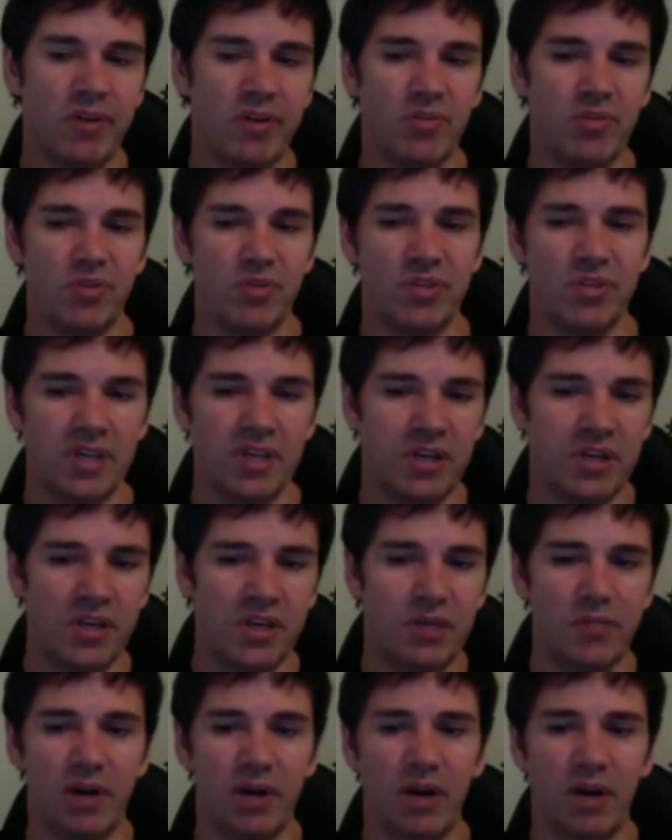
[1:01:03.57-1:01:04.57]
You'll see an
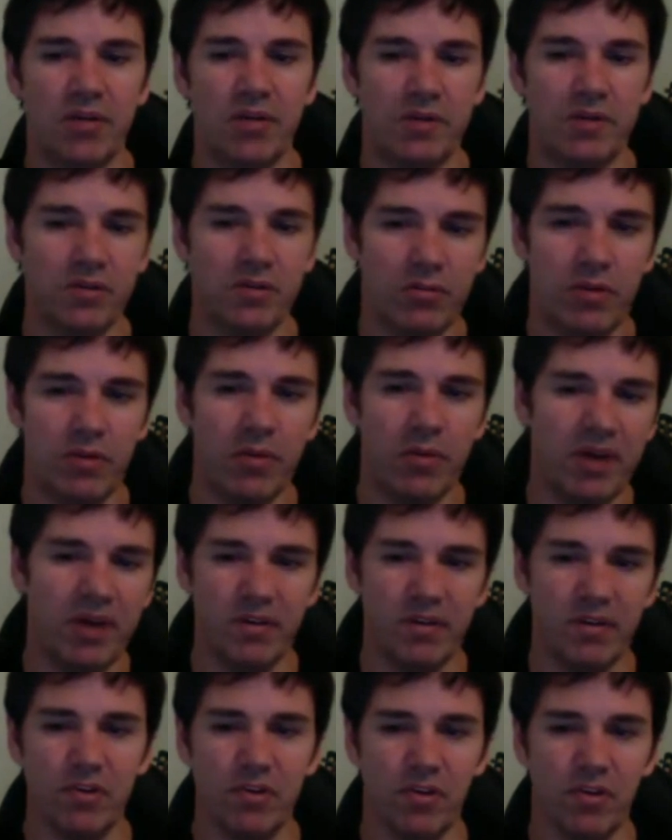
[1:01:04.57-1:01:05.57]
email, and you'll remember
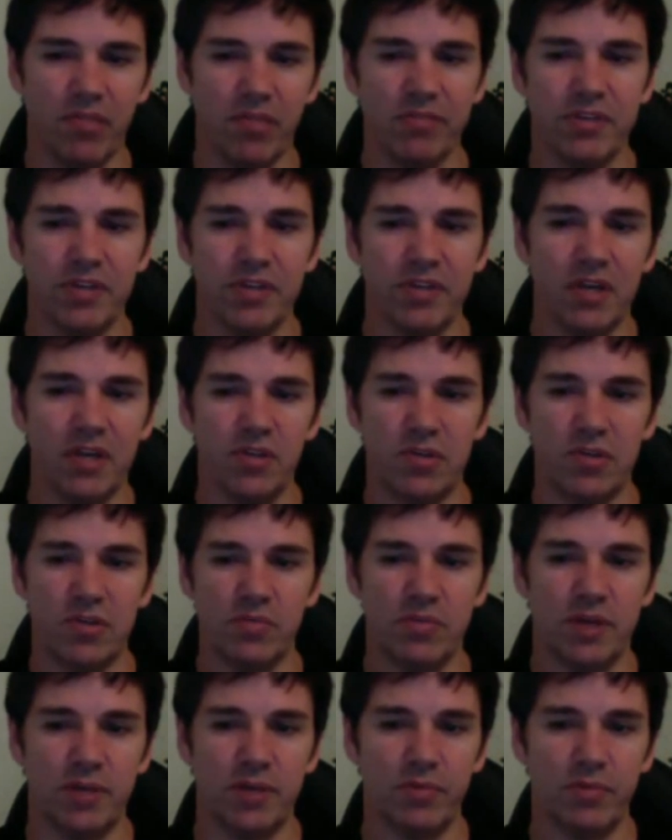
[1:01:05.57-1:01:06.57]
having a few conversations
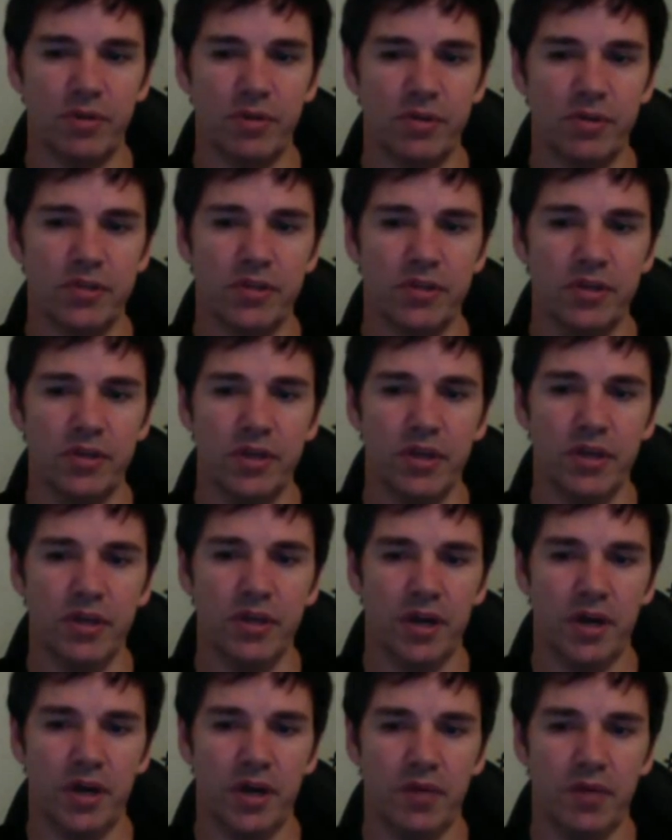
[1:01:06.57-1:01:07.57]
with that person.
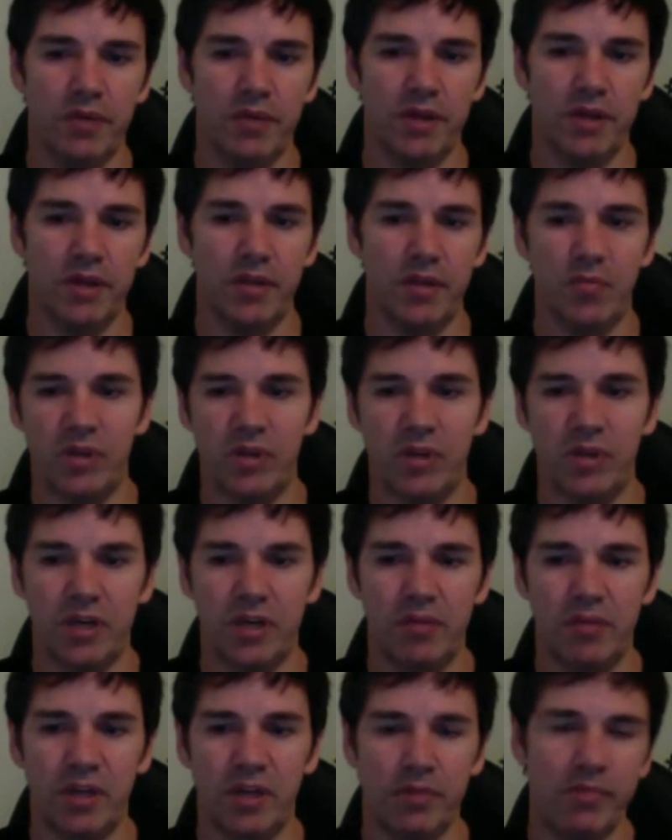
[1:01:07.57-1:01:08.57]
And then when you
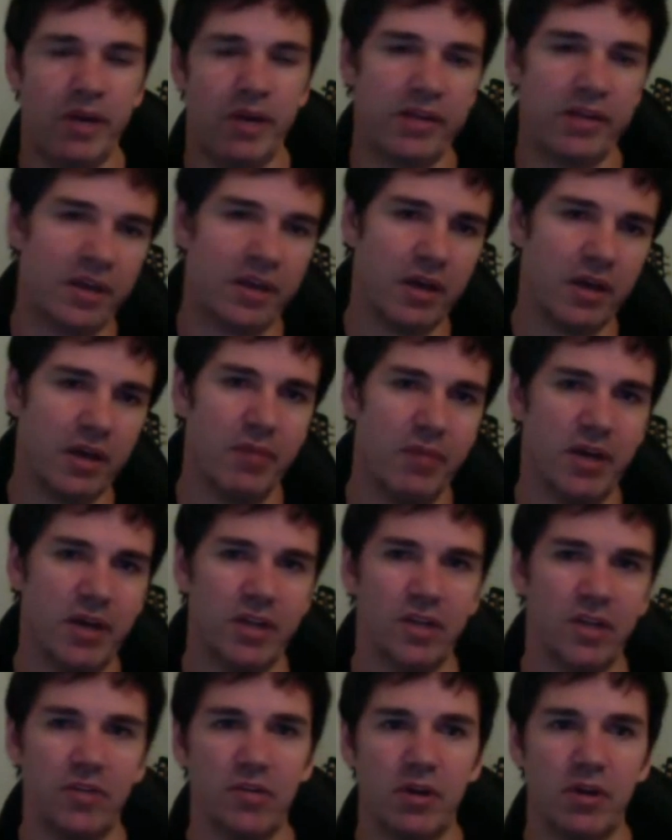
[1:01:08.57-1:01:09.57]
email them back, they come
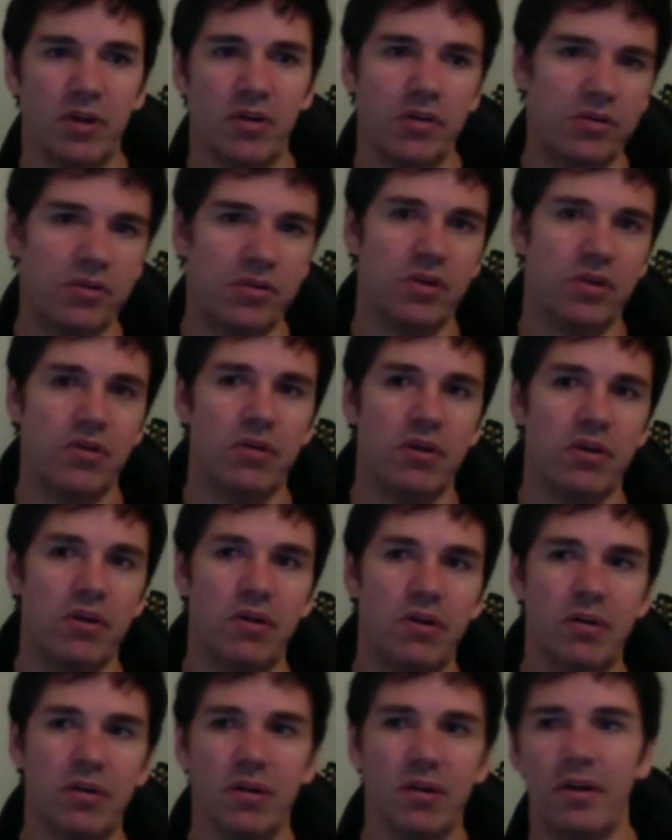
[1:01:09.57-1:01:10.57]
back to you and go, "Oh,
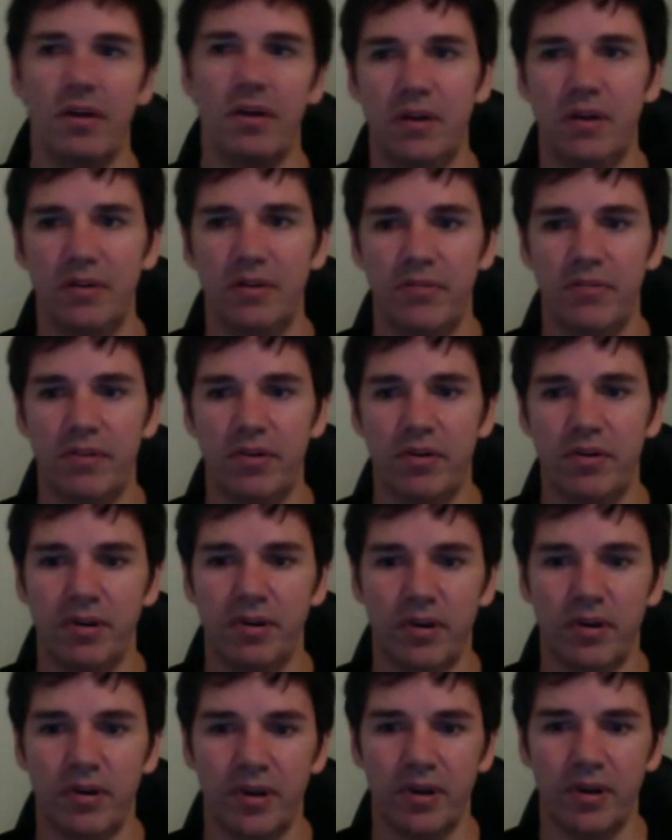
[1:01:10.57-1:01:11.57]
sorry, I
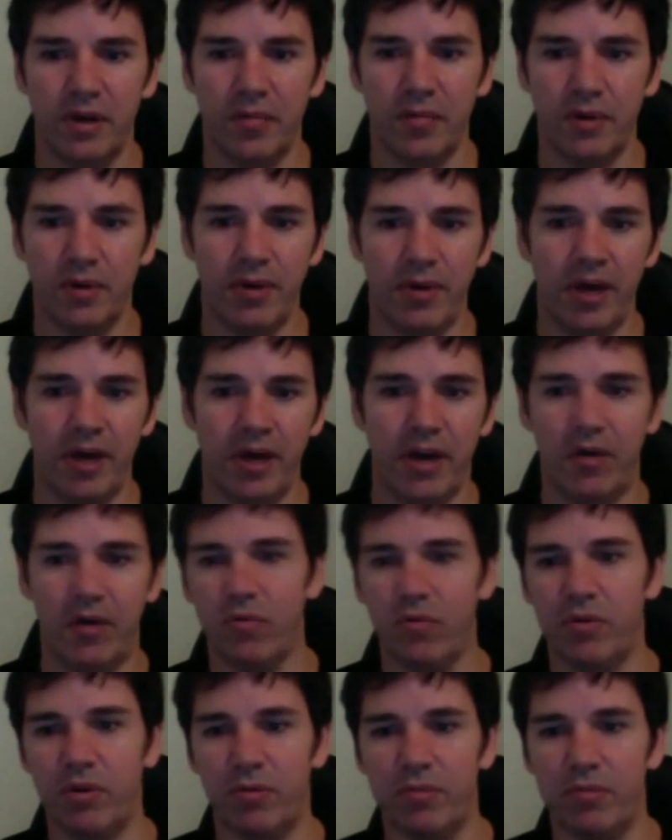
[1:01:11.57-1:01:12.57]
forgot about it,
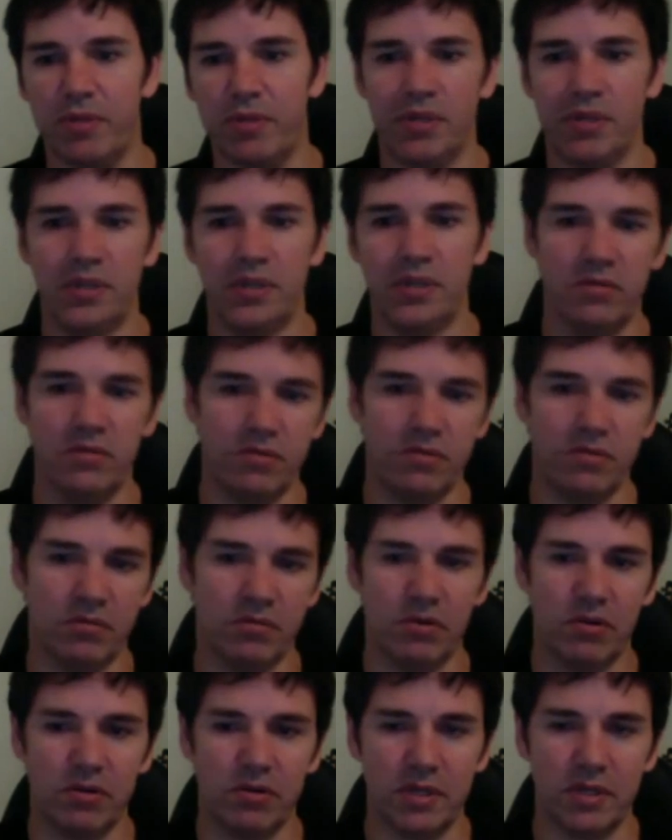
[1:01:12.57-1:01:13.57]
or we got busy, or
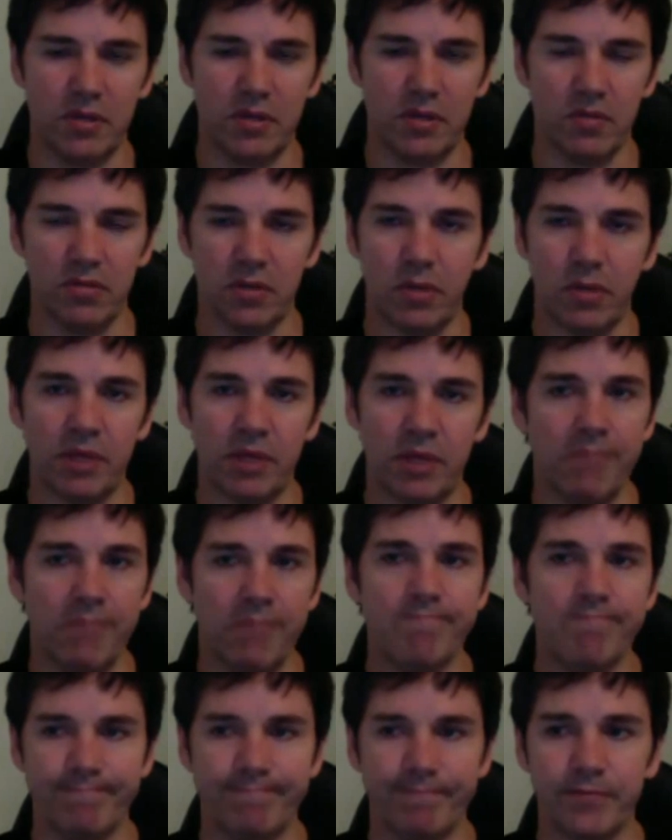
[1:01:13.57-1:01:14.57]
got sick, or something."
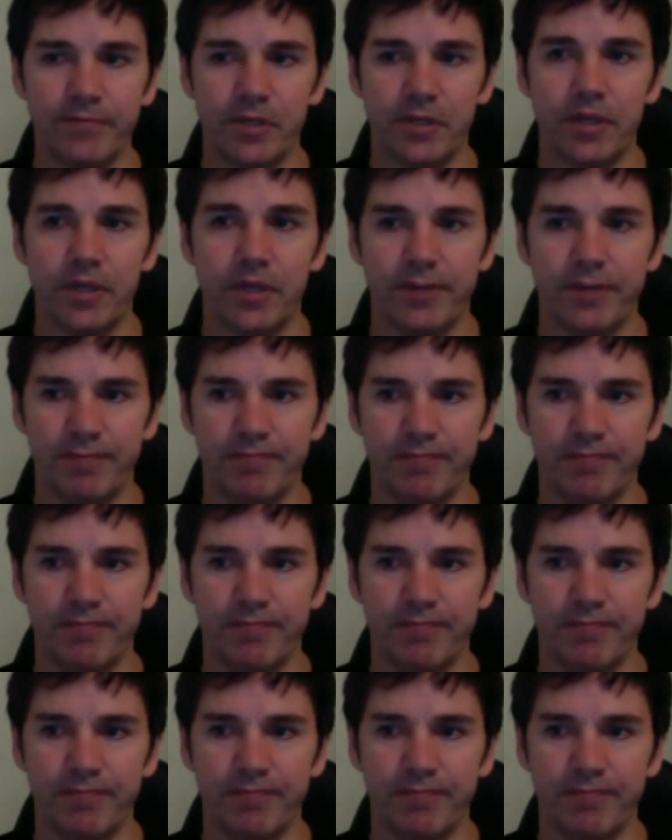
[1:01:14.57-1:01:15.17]
So yeah,